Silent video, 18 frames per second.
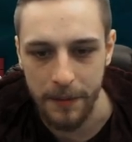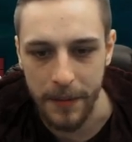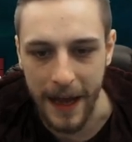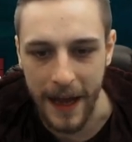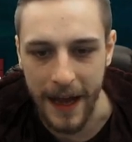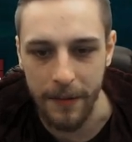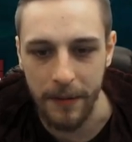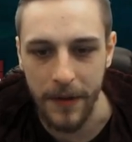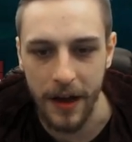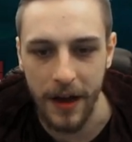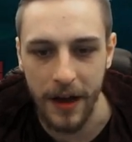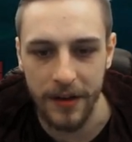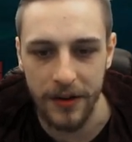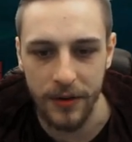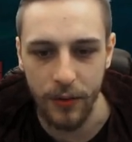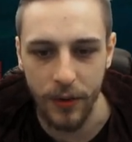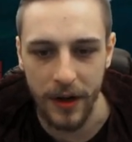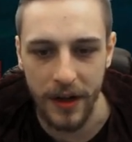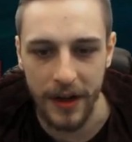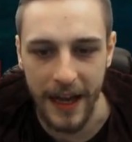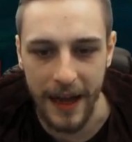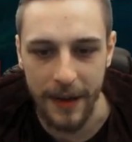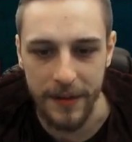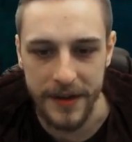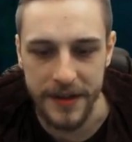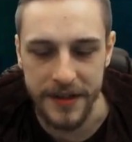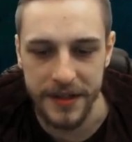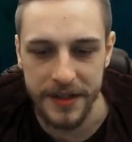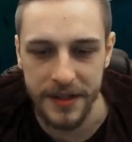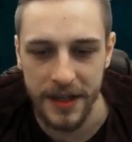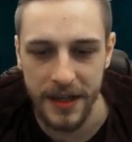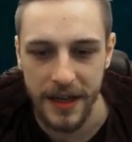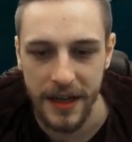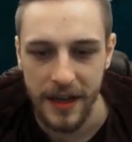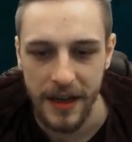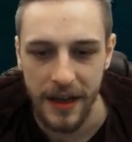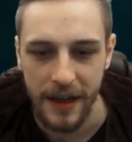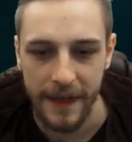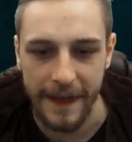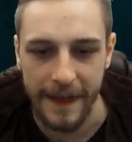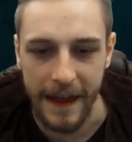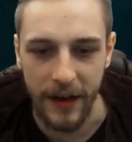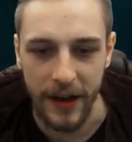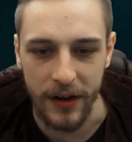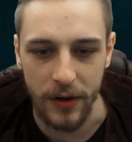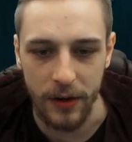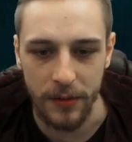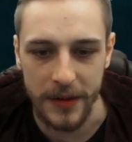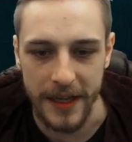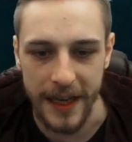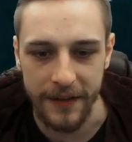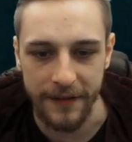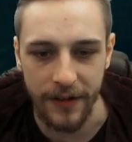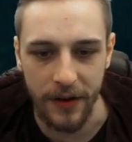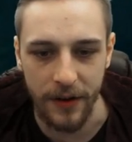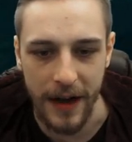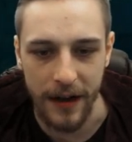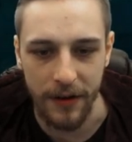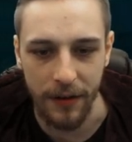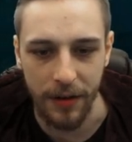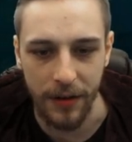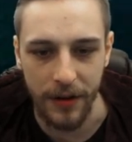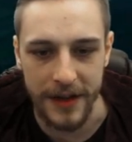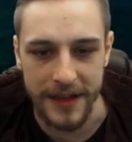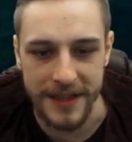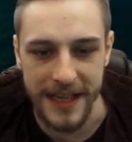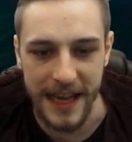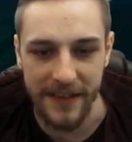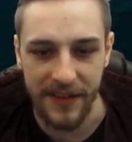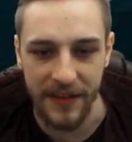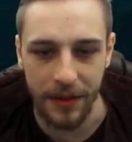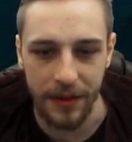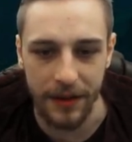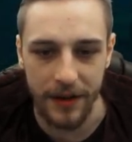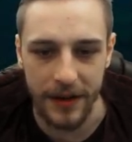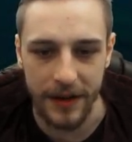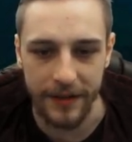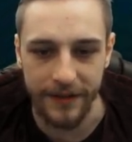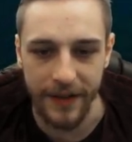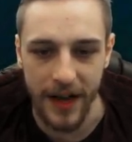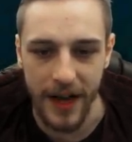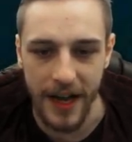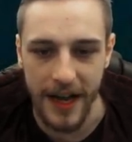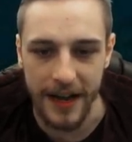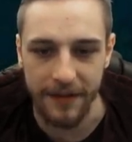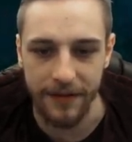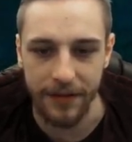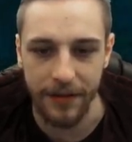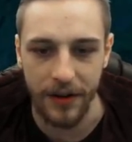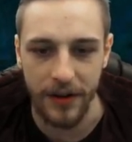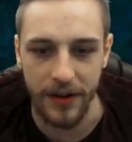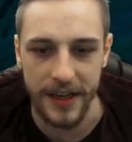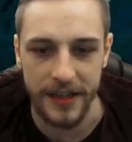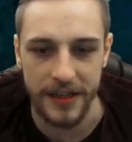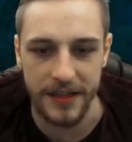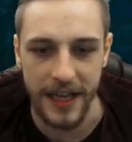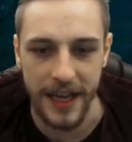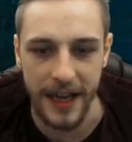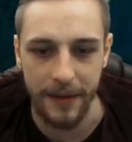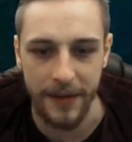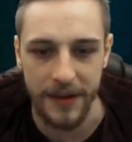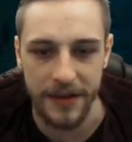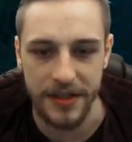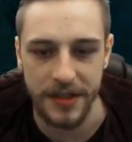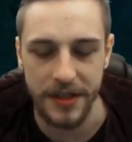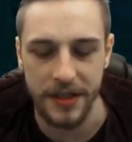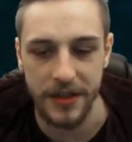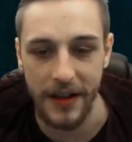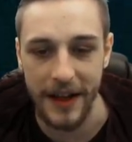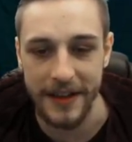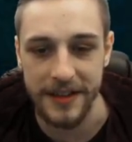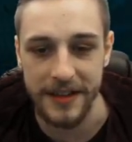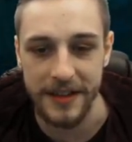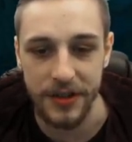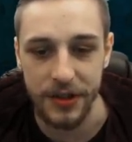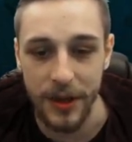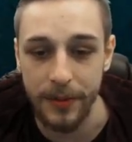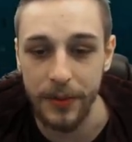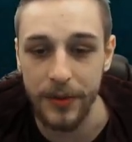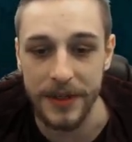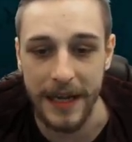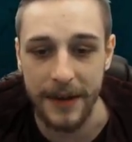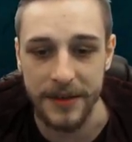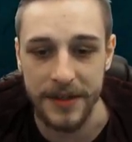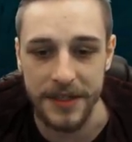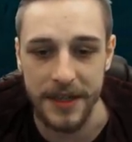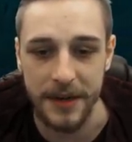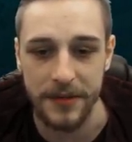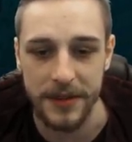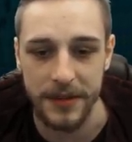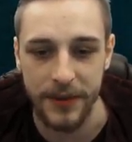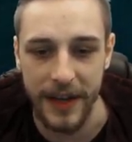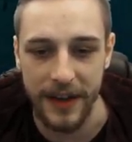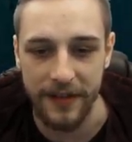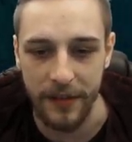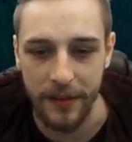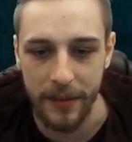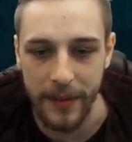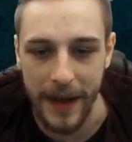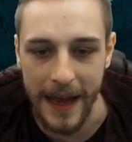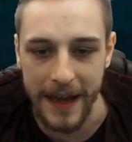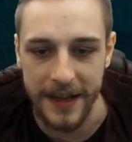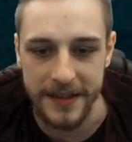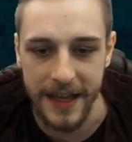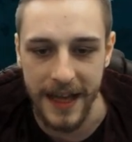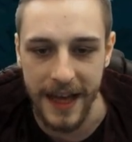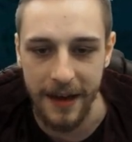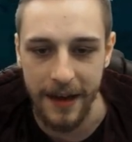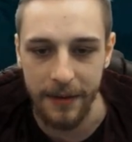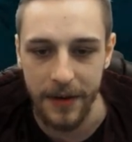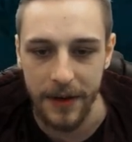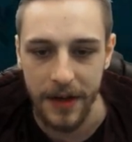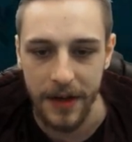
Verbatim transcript: Bam, 101 damage. Now I normally hit for around 37, 35, 30-ish damage. So that's the triple damage numbers we get from a backstab.